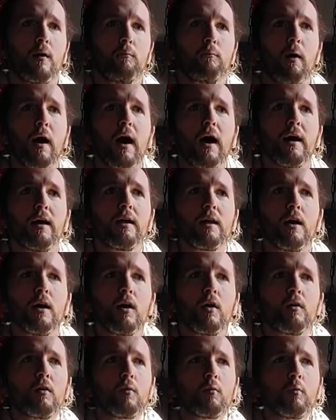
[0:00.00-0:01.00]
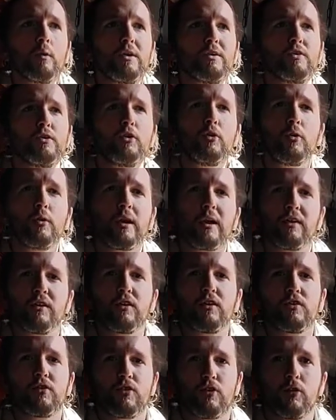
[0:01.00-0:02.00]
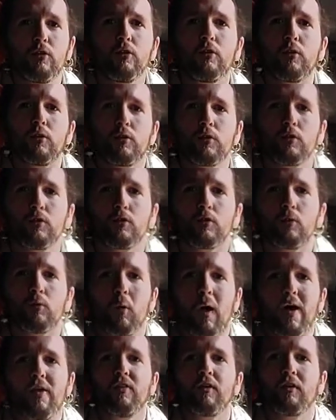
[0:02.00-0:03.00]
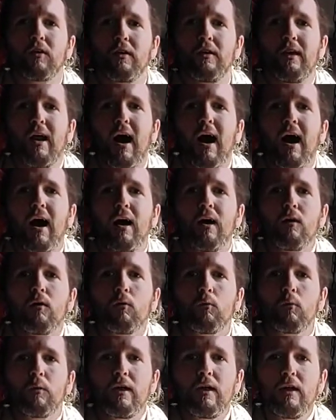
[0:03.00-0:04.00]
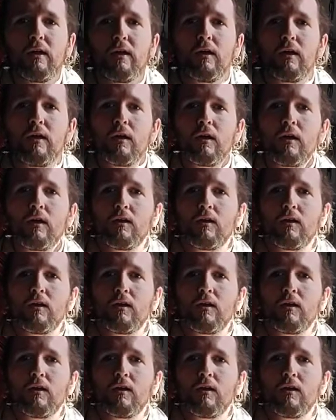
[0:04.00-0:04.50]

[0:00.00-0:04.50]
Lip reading: But we do get to choose whether or not we